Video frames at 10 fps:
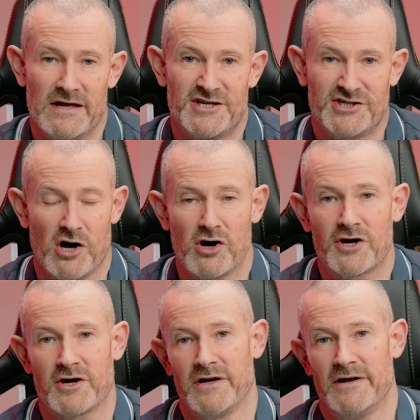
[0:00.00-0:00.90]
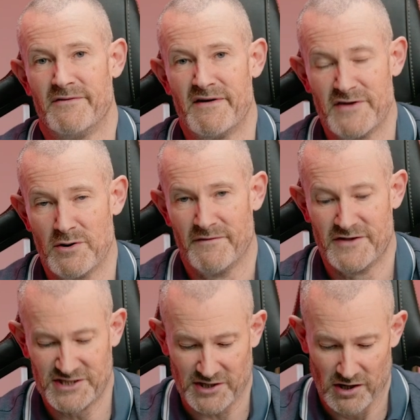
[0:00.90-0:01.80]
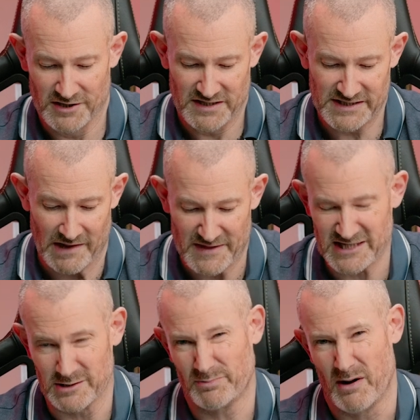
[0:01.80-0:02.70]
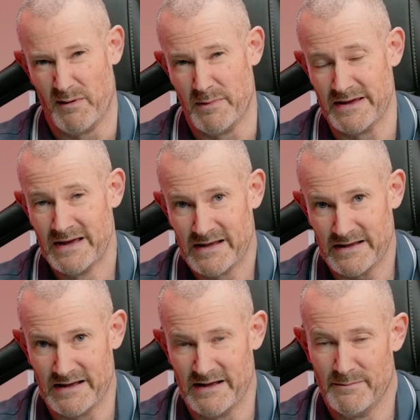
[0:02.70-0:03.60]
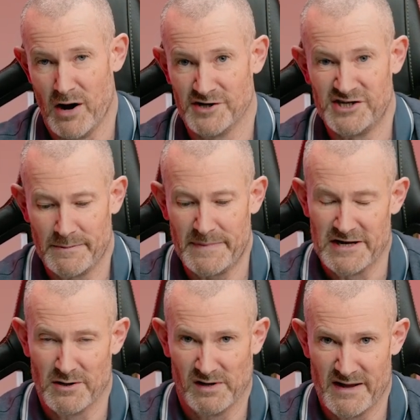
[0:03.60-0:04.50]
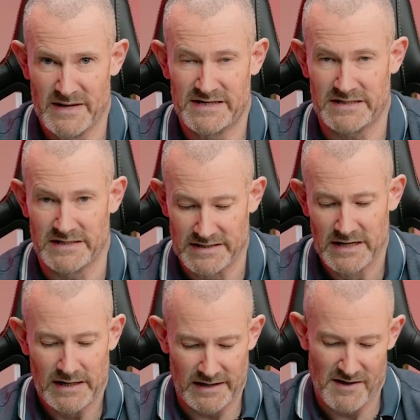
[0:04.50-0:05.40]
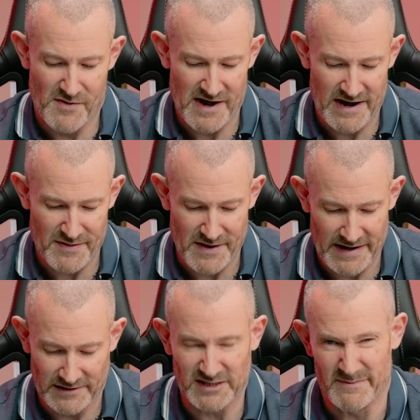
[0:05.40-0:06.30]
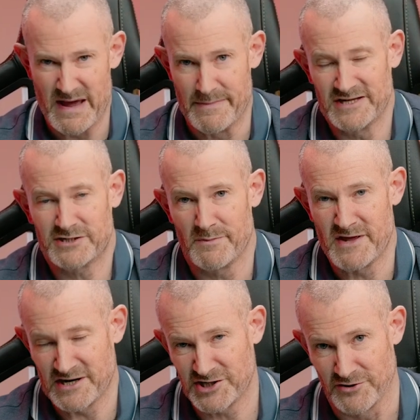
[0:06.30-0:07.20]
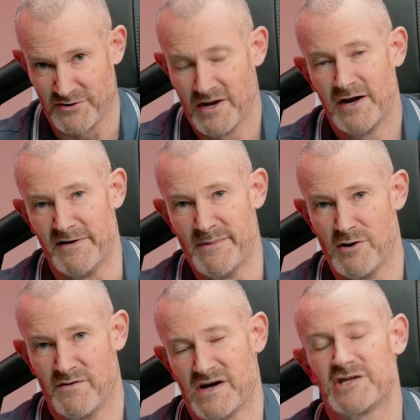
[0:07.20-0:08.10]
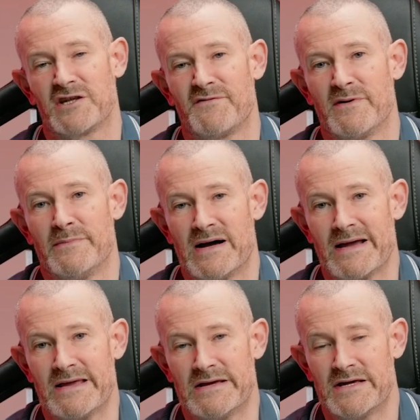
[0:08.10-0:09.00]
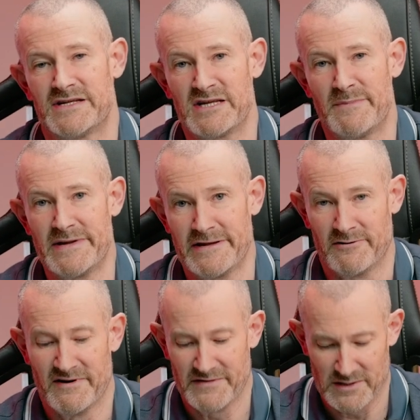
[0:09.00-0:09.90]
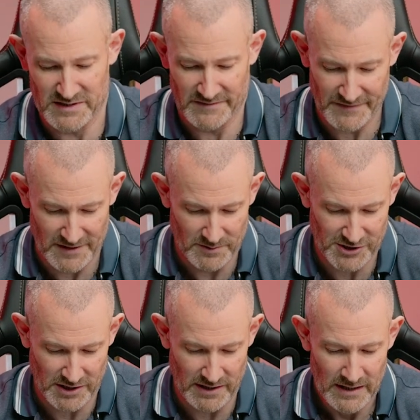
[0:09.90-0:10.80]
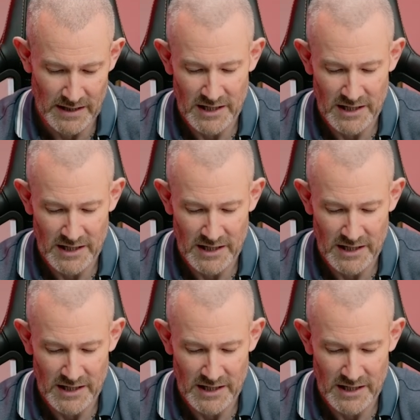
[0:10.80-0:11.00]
stock review of the scores and said this is probably more GPU limited than anything else, and maybe it's something I should remove actually from my CPU reviews in future.